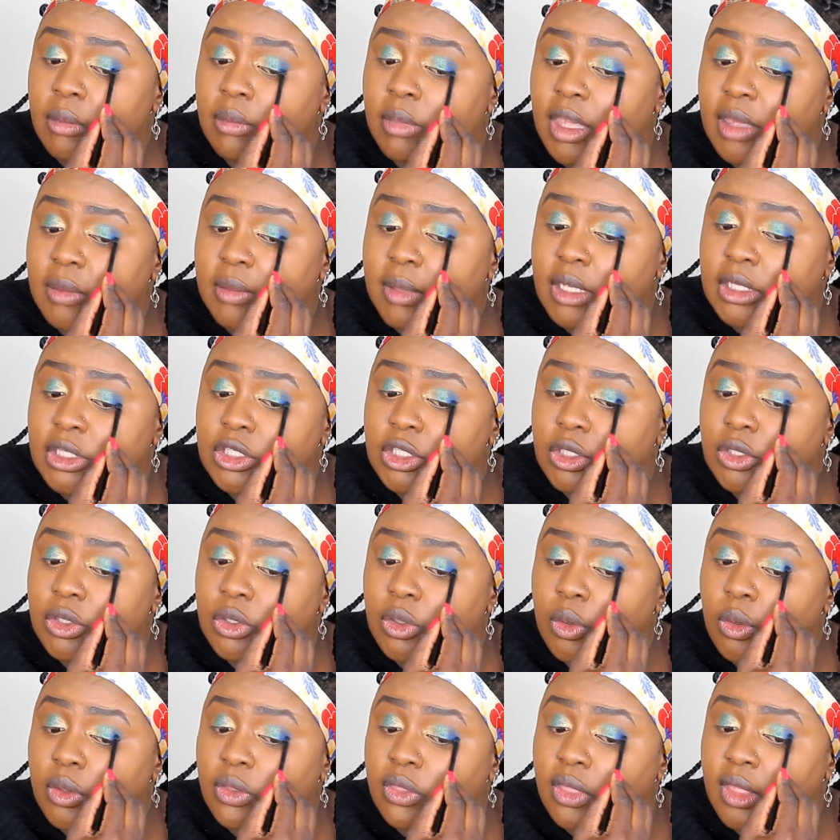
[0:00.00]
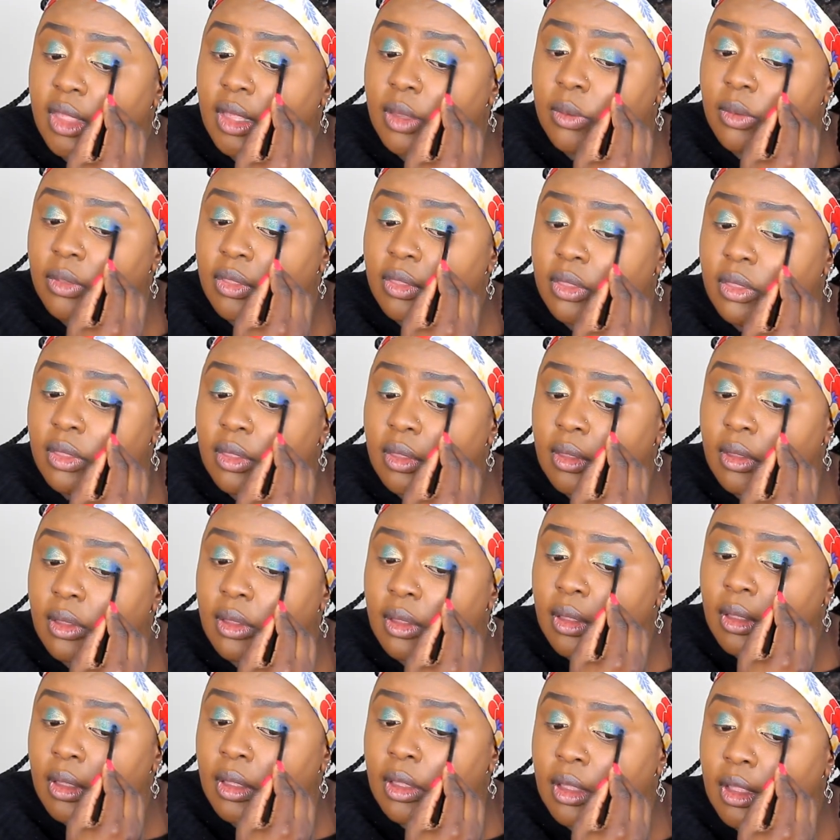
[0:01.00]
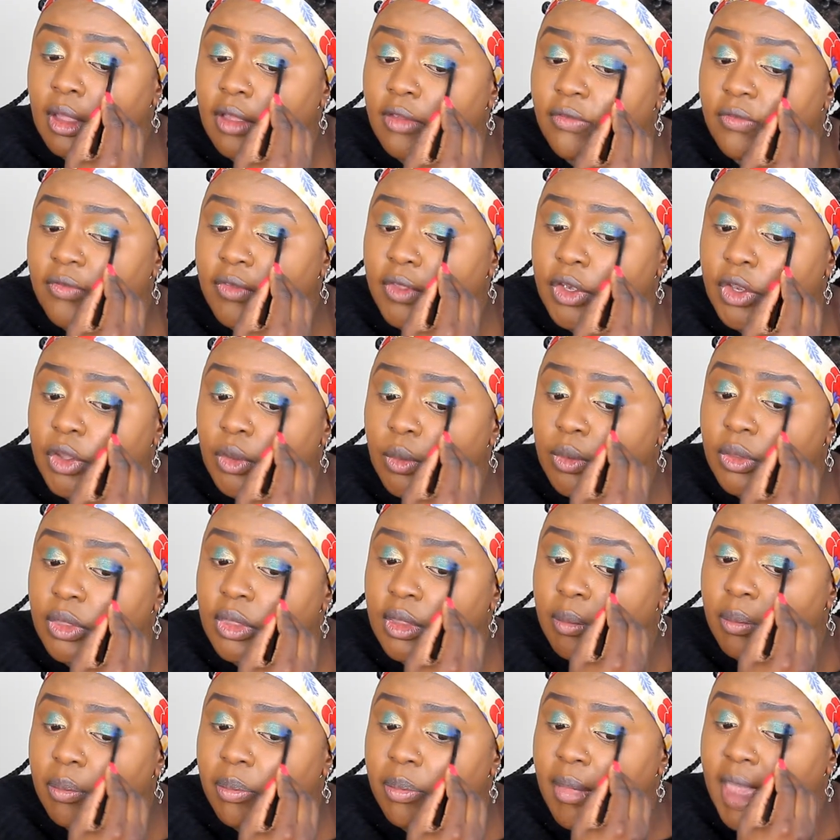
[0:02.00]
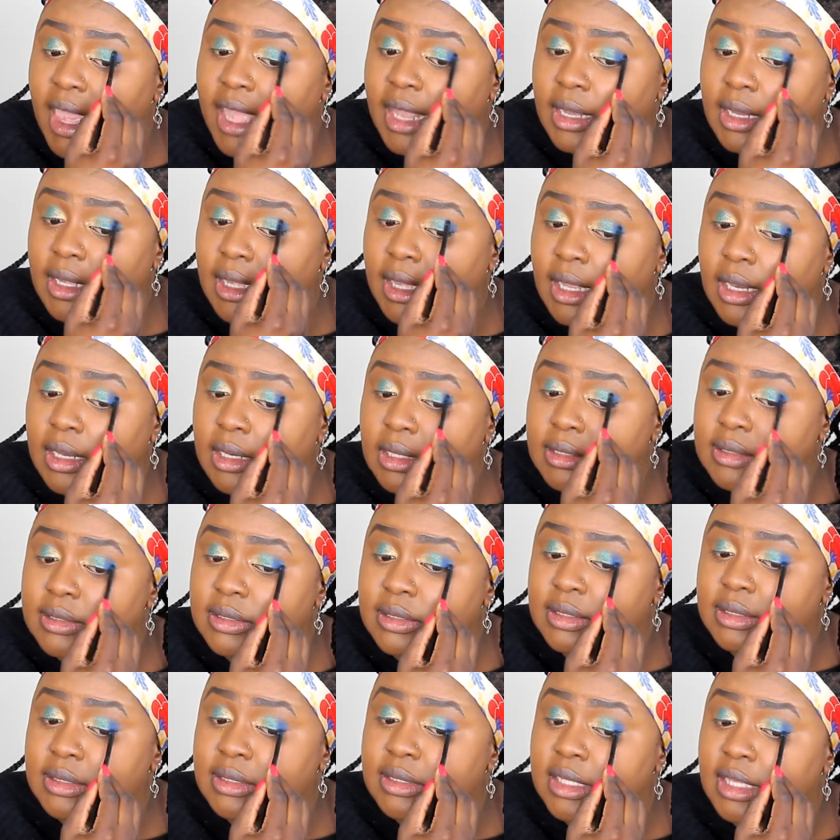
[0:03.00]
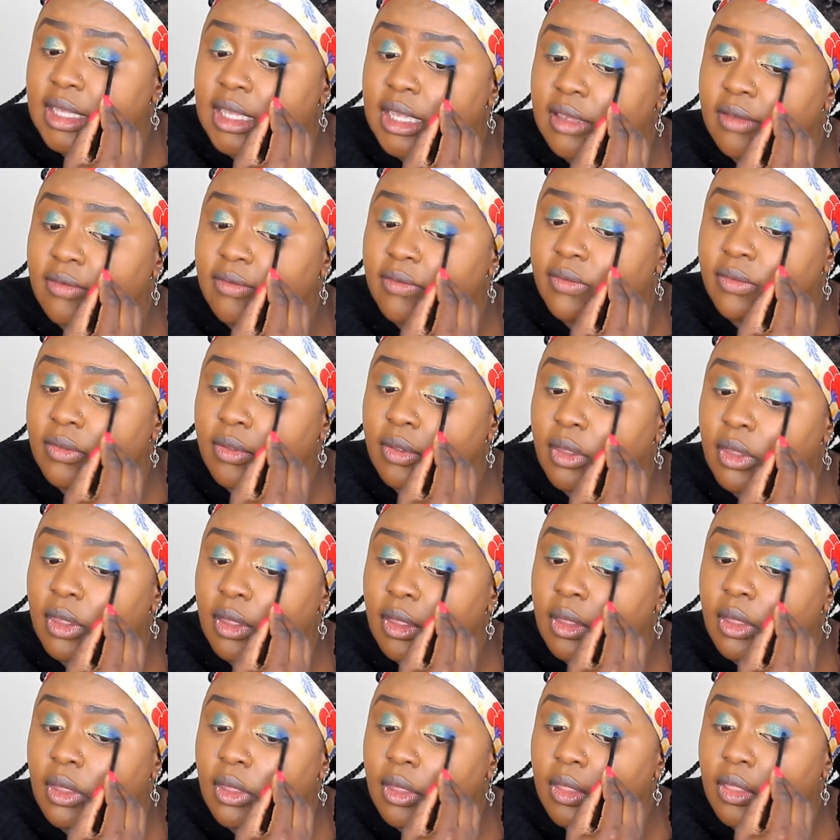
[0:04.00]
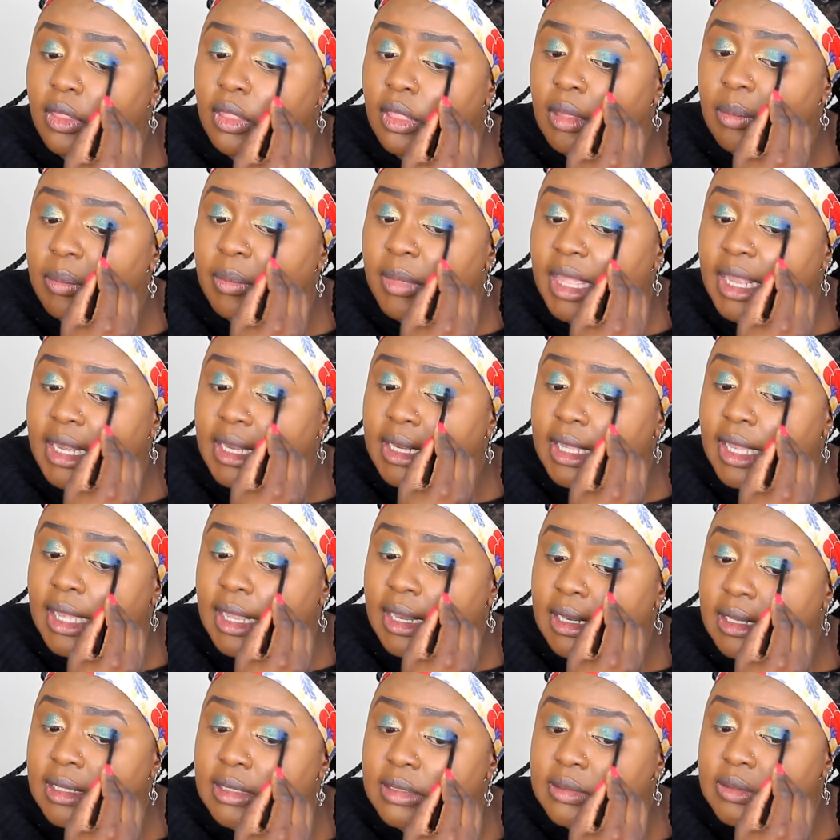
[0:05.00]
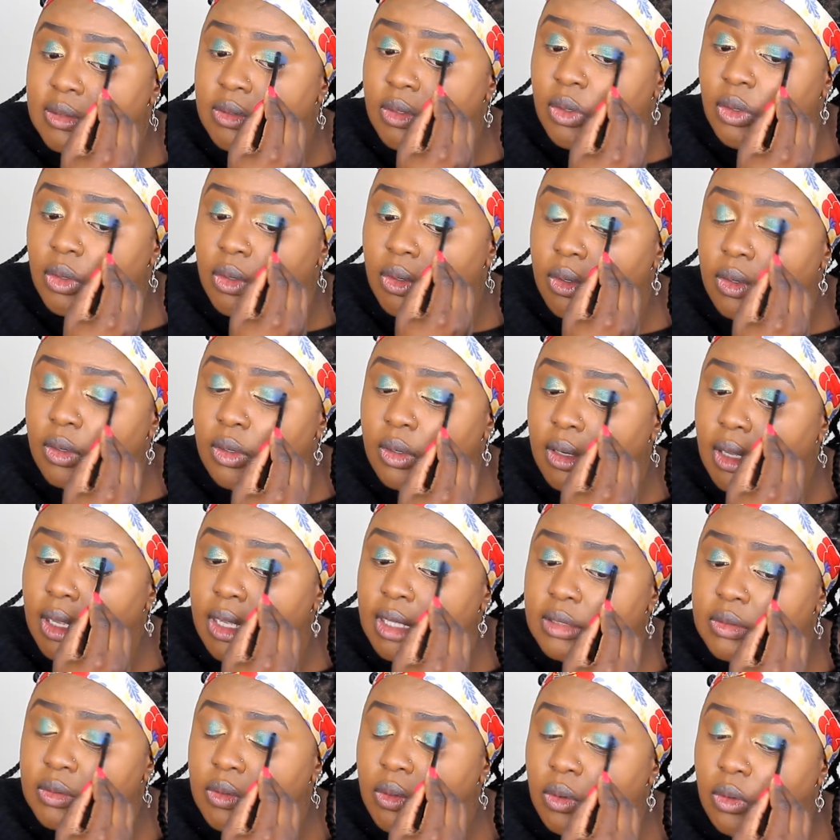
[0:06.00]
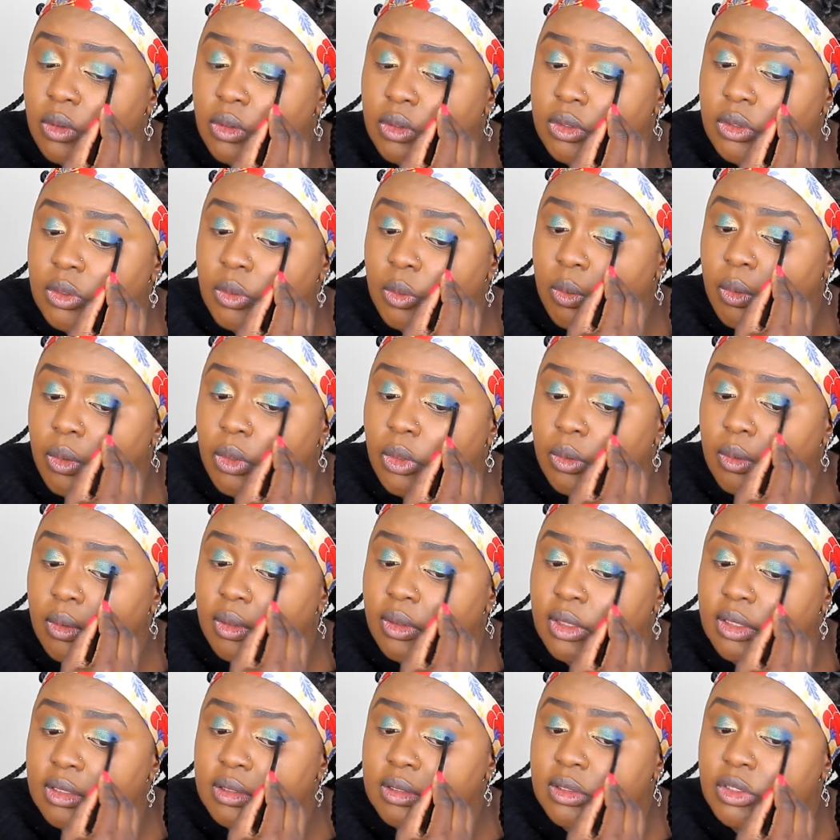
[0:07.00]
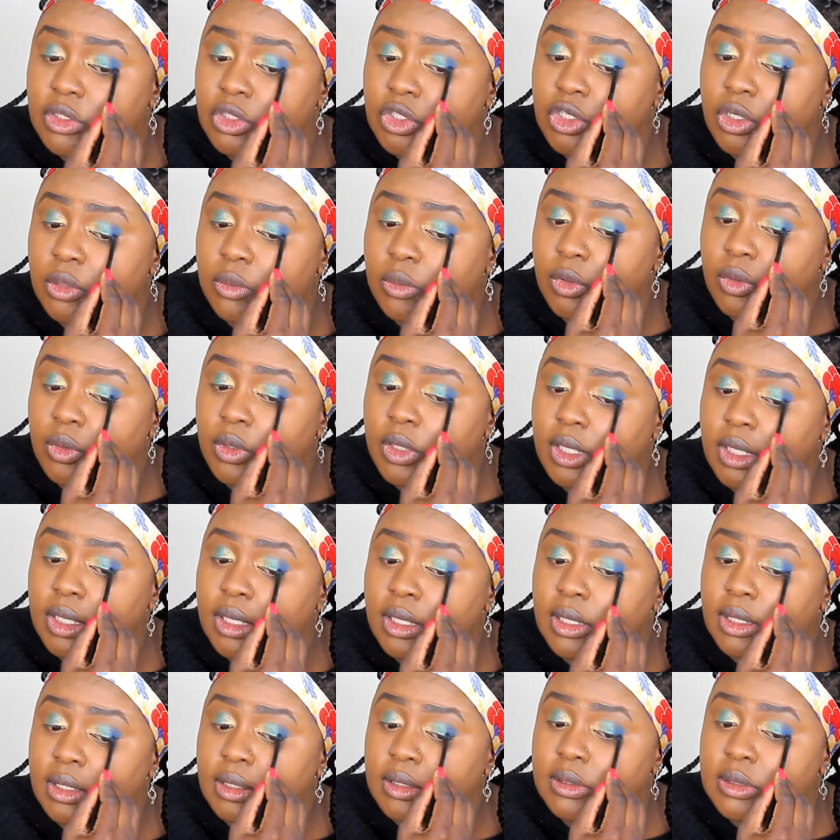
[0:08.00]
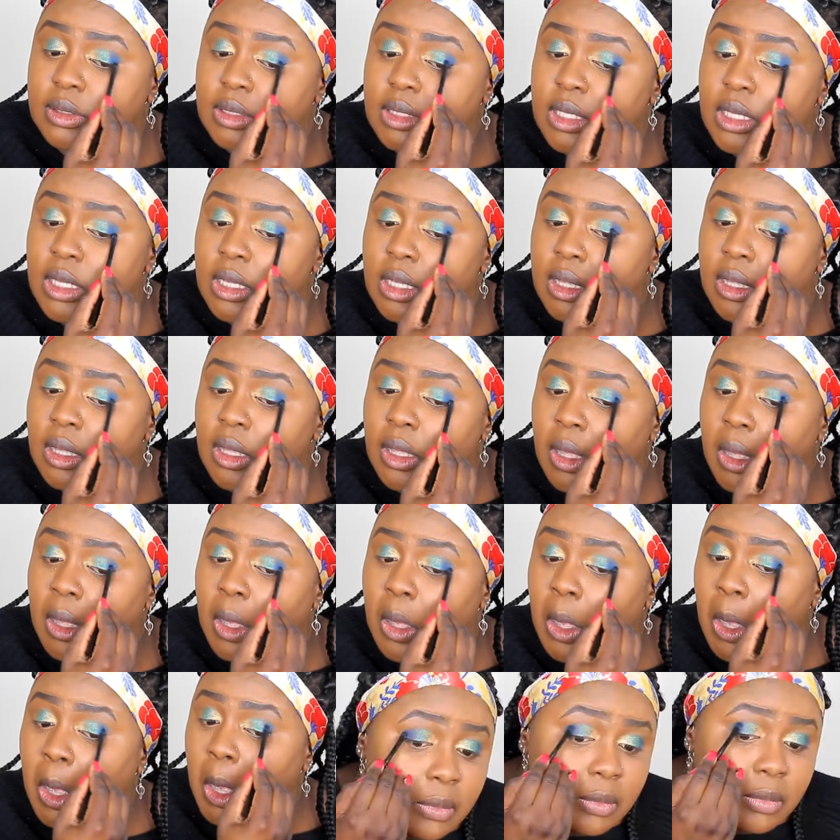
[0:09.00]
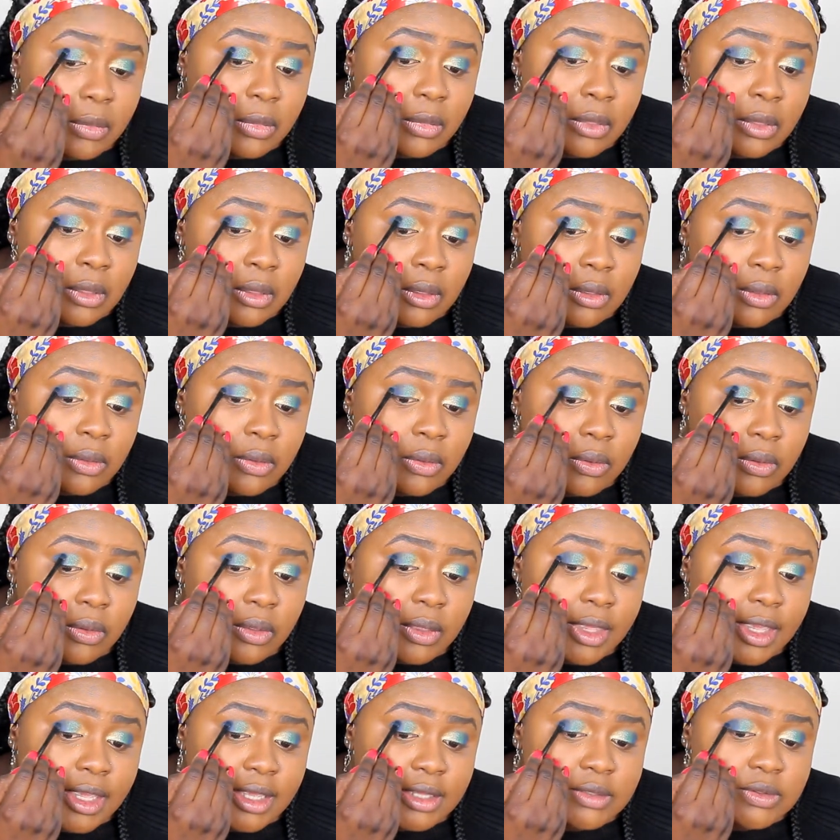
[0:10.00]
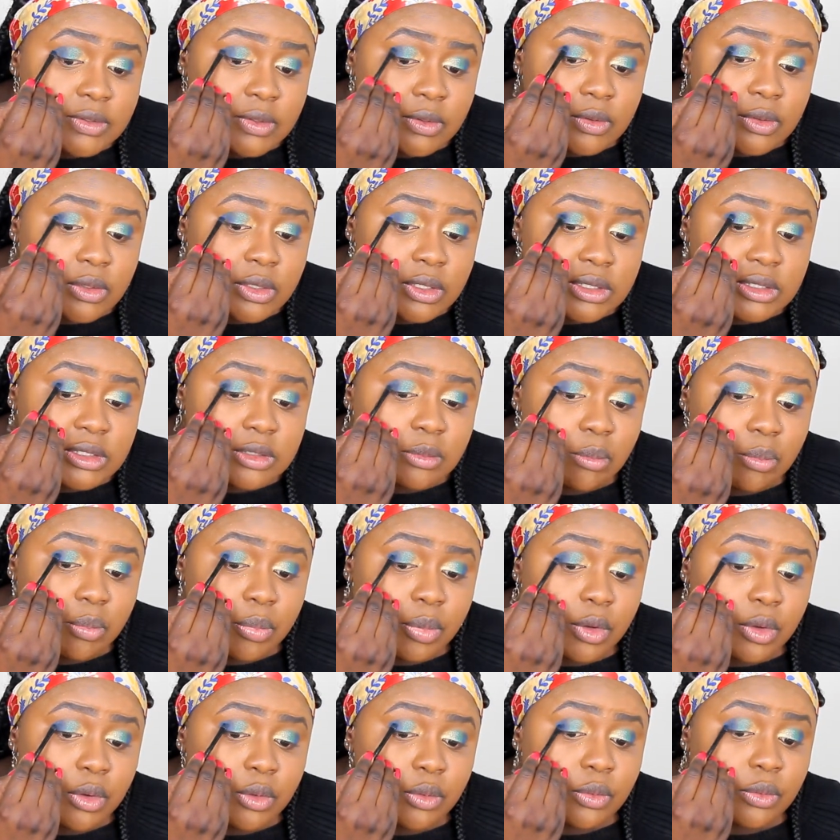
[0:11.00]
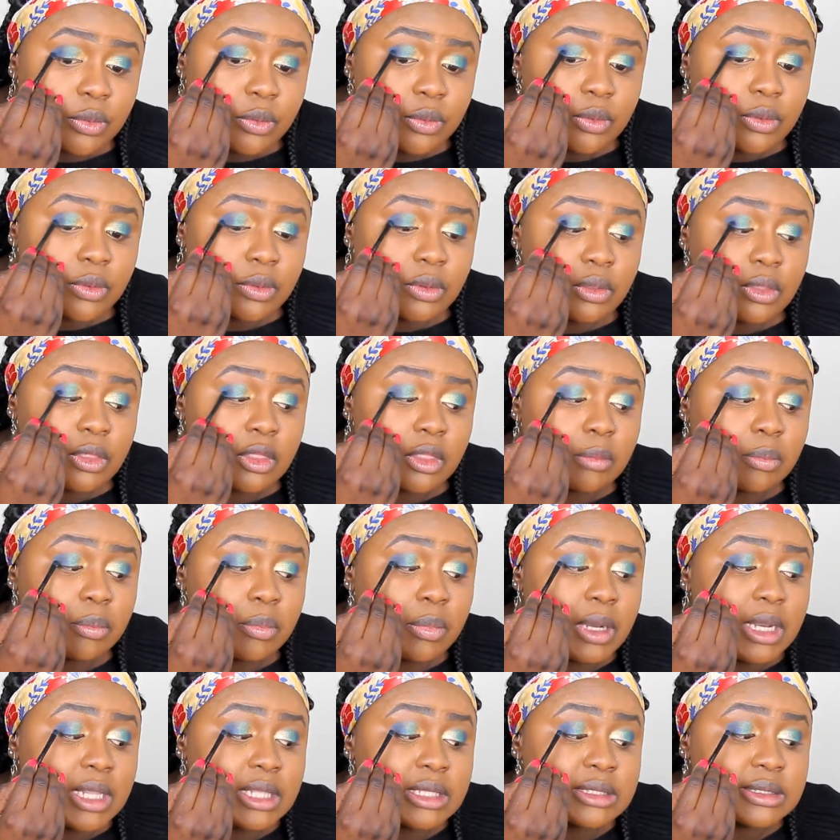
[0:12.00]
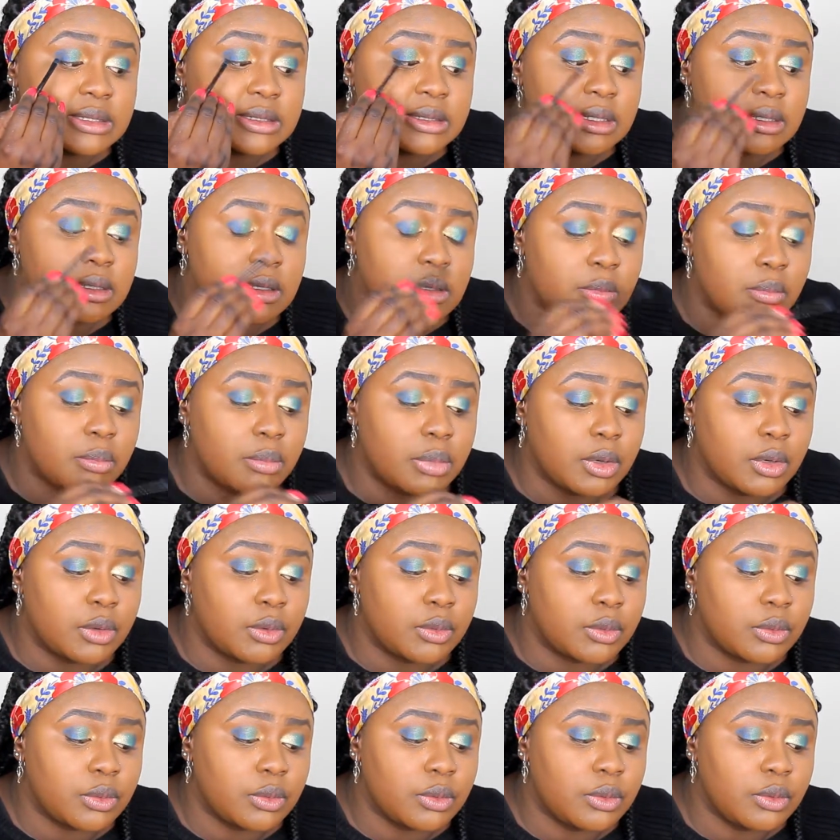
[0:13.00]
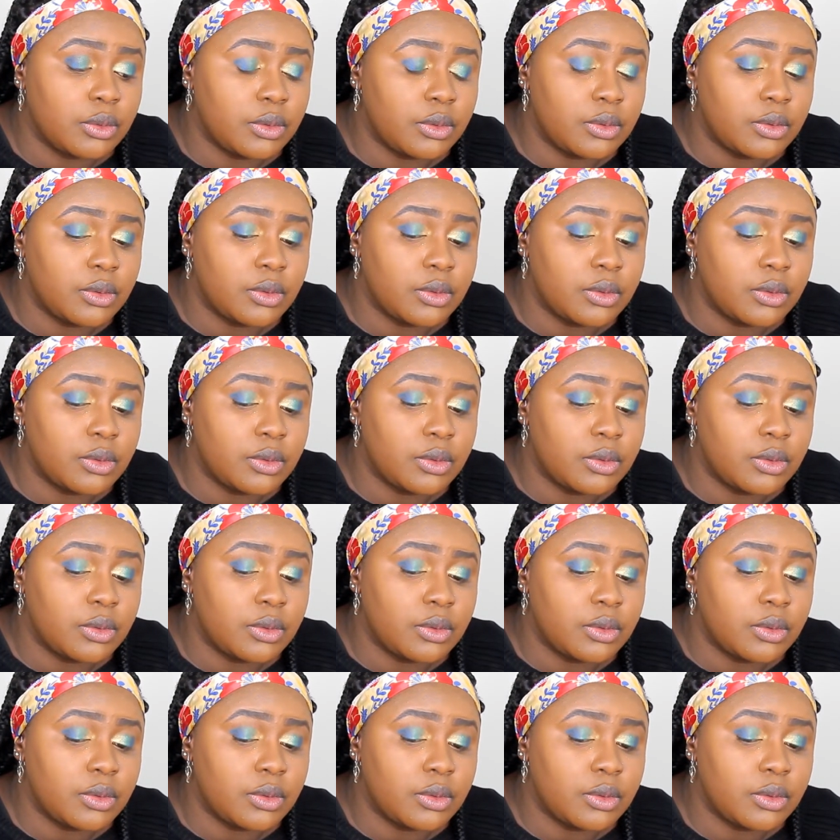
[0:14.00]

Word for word: Maybe I should do a thing with a video with the matte colors to see if the matte colors are as hard to work with as the shimmery colors. Okay, so this blue, the Blitz blue,